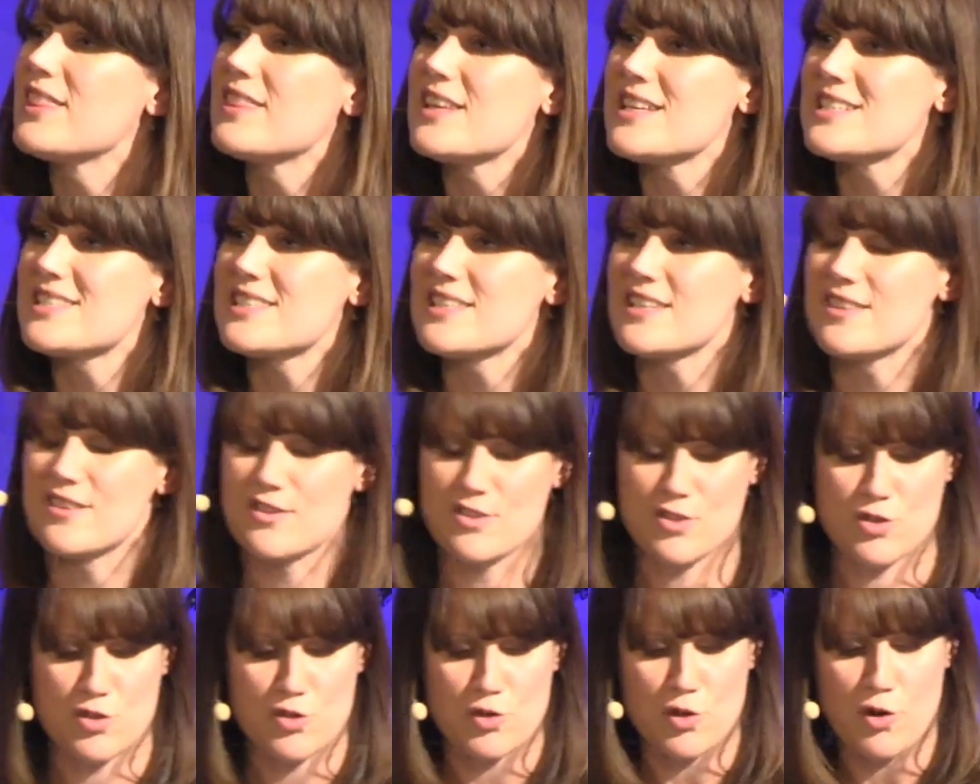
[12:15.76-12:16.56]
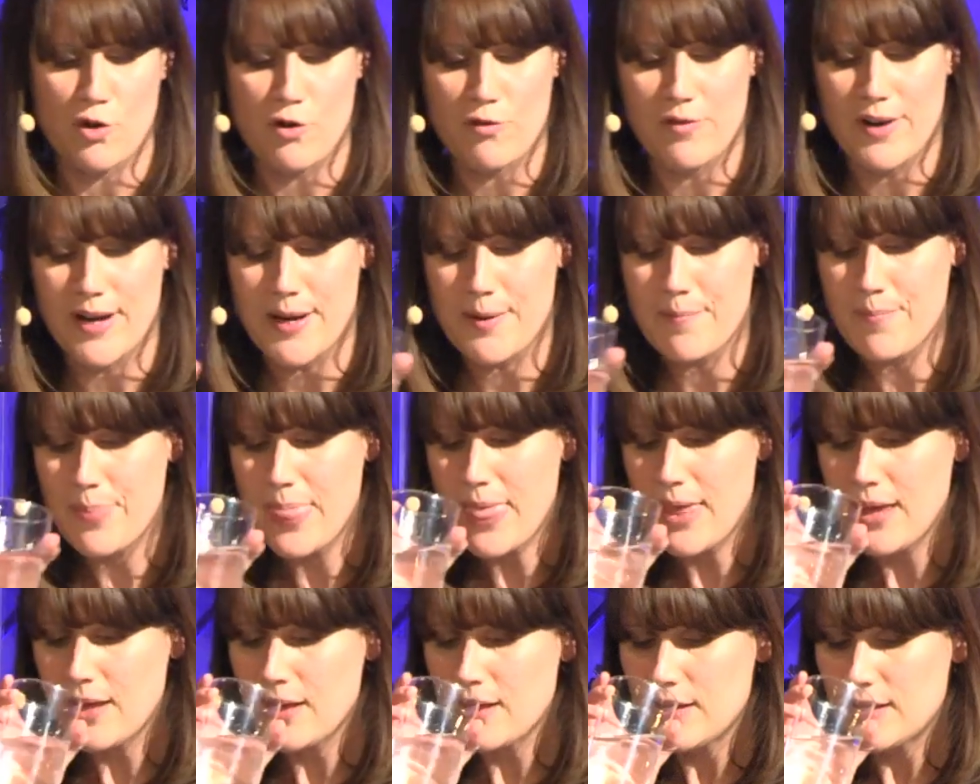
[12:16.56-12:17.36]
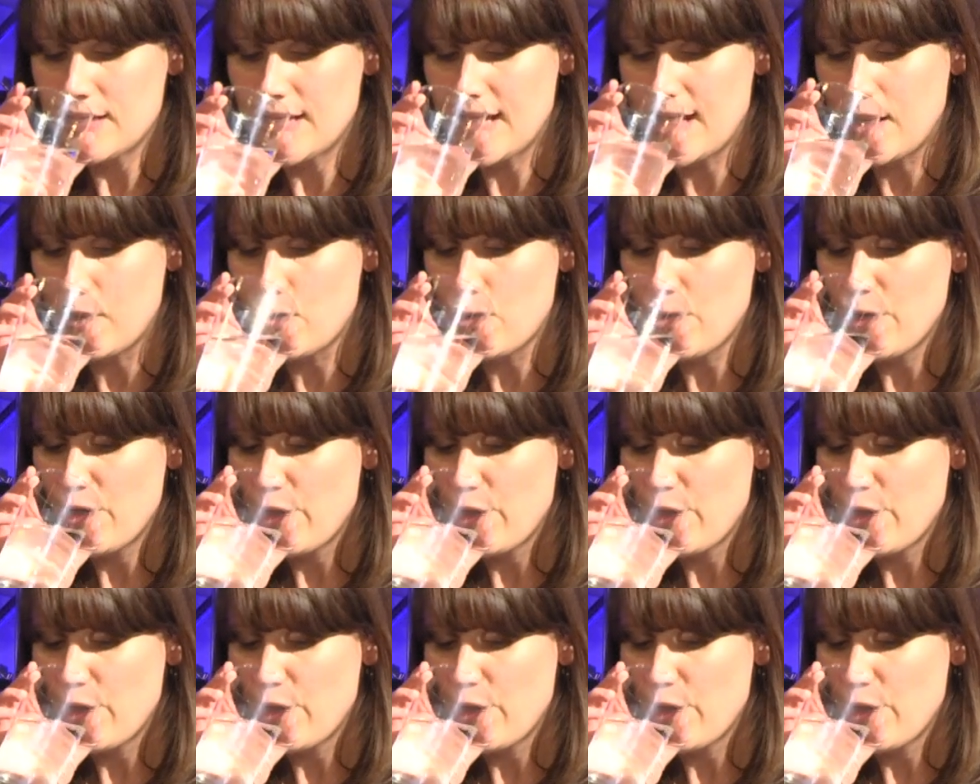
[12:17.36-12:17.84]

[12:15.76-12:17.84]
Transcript: this in the story? Now,